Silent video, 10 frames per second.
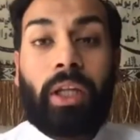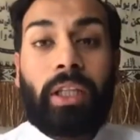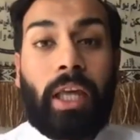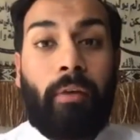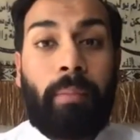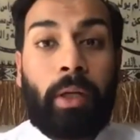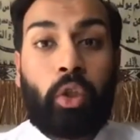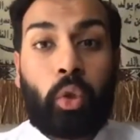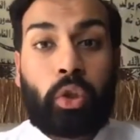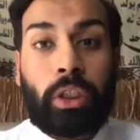They have been
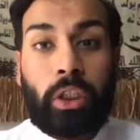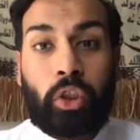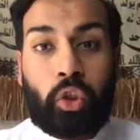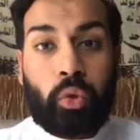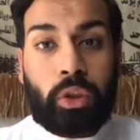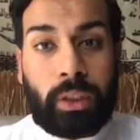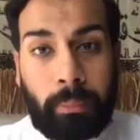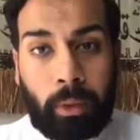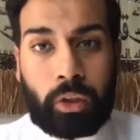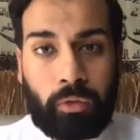using these two
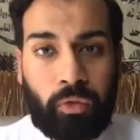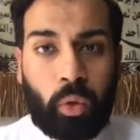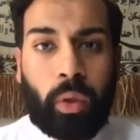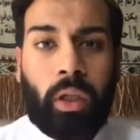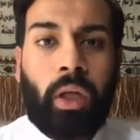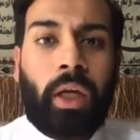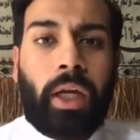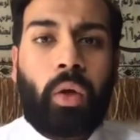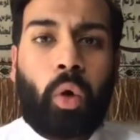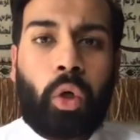symbols, if you will,
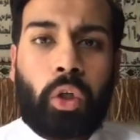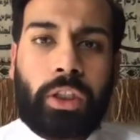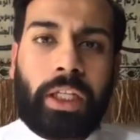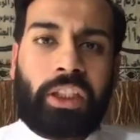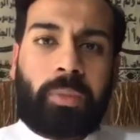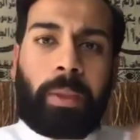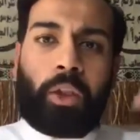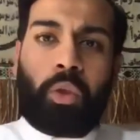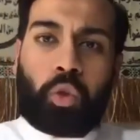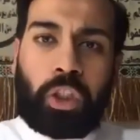in order to get
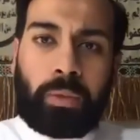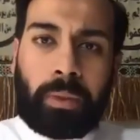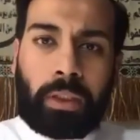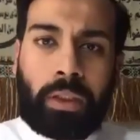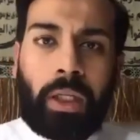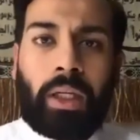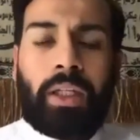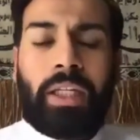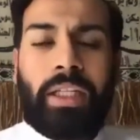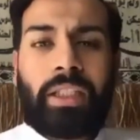special treatment."
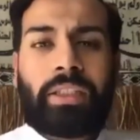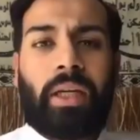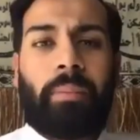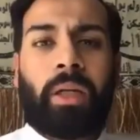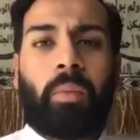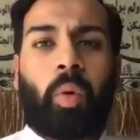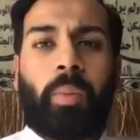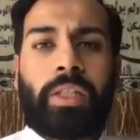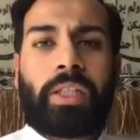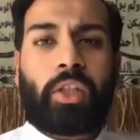He says, Amir
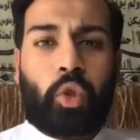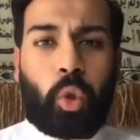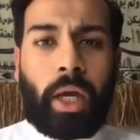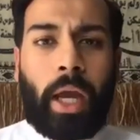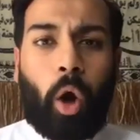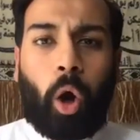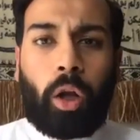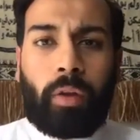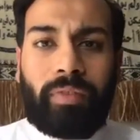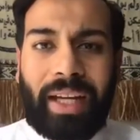al-Mu'minin says, today all
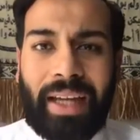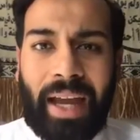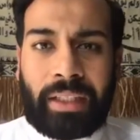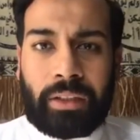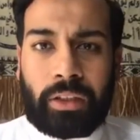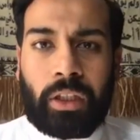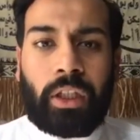of that ends.